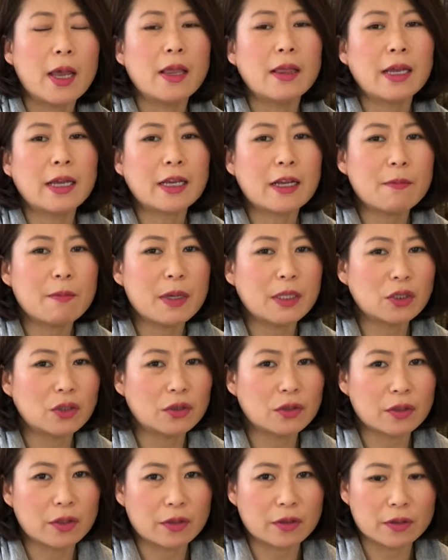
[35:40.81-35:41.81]
like I
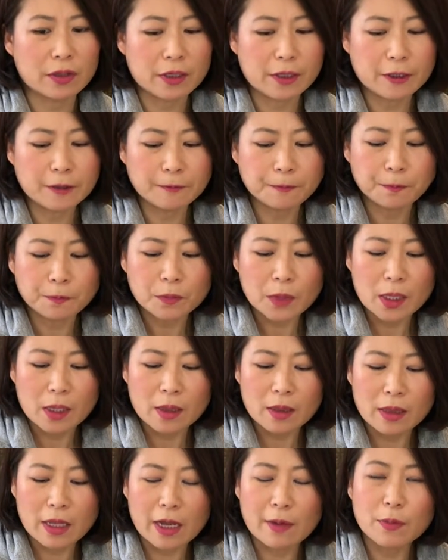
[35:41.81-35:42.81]
mentioned earlier,
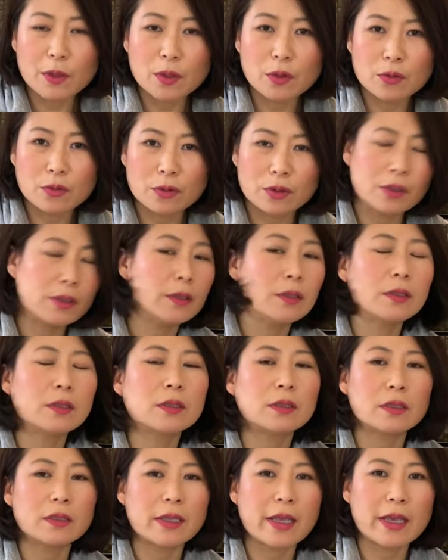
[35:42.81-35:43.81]
ramen
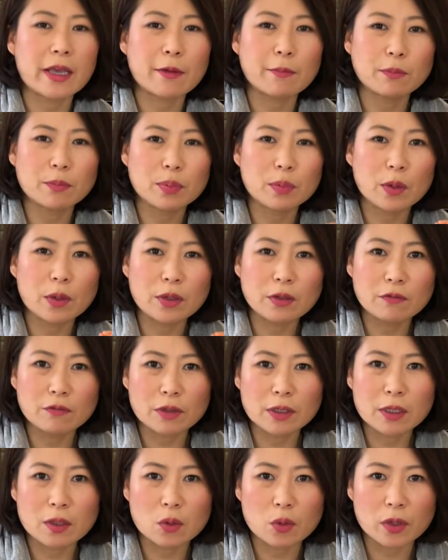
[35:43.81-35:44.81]
noodles, they get bloated
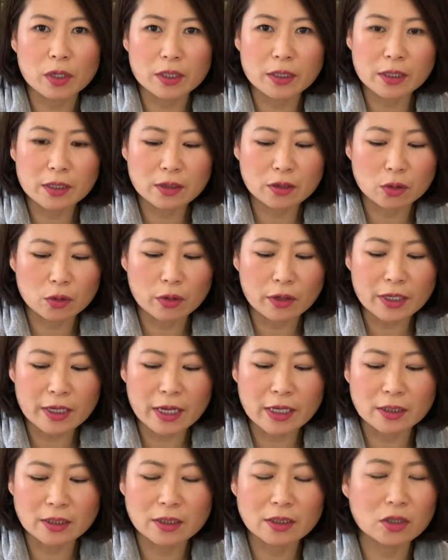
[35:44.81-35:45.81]
really quickly. So
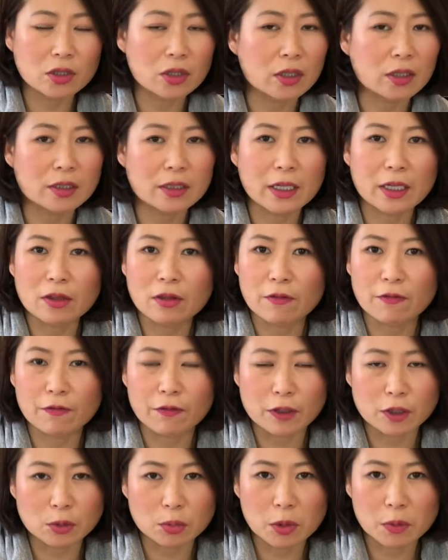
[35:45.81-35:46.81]
again, just like the
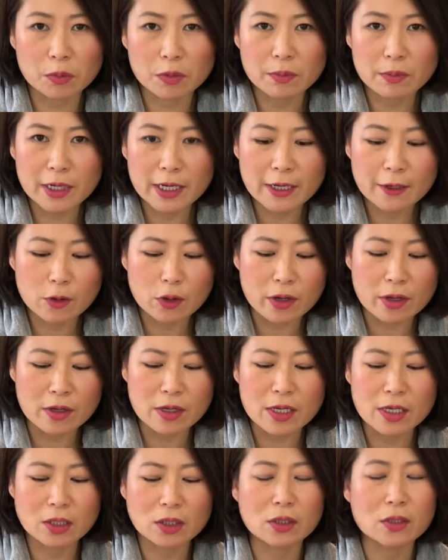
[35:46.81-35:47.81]
first one we made, you
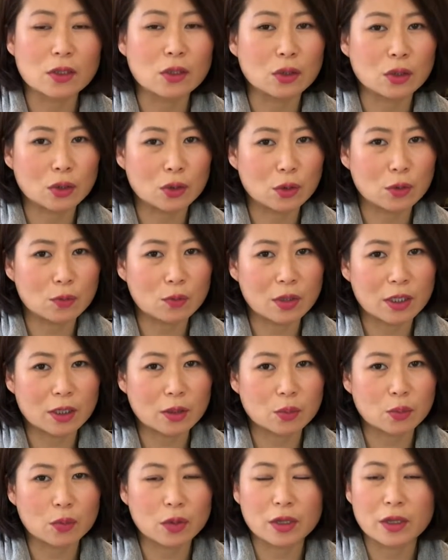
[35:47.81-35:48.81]
need to consume
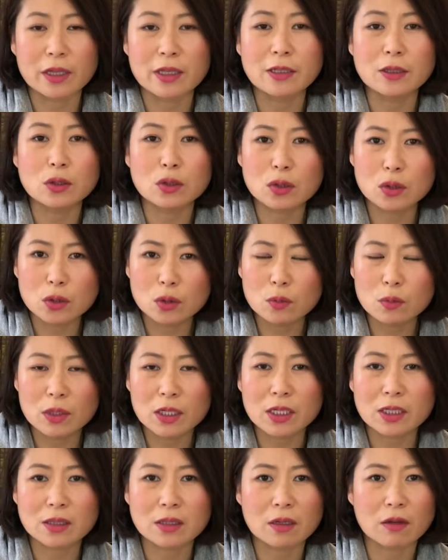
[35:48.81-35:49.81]
this within 2
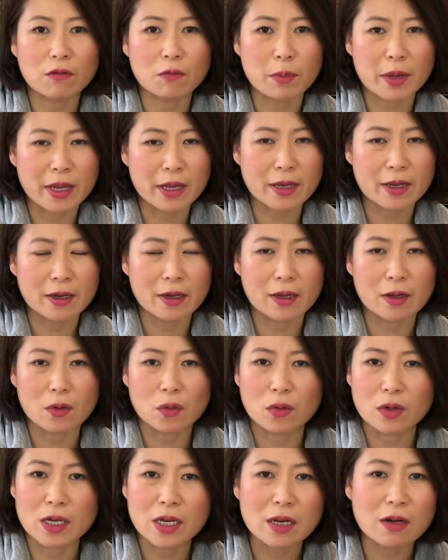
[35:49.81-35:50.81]
minutes of making it
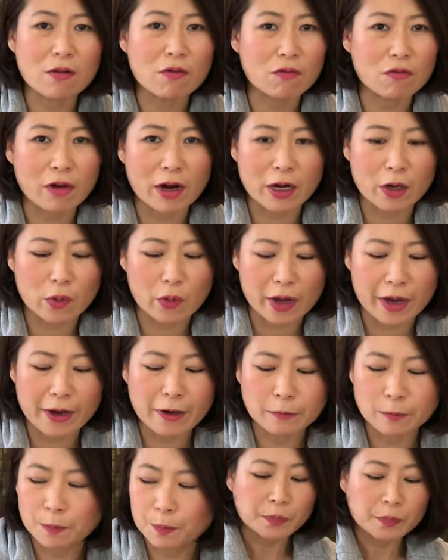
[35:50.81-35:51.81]
or eat it right away.